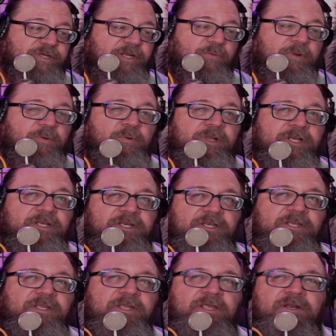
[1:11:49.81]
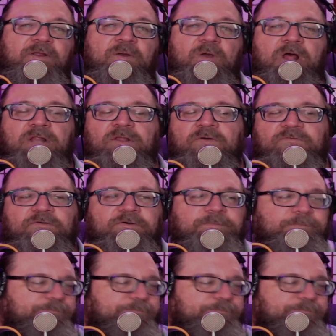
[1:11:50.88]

and we went, you know, all over.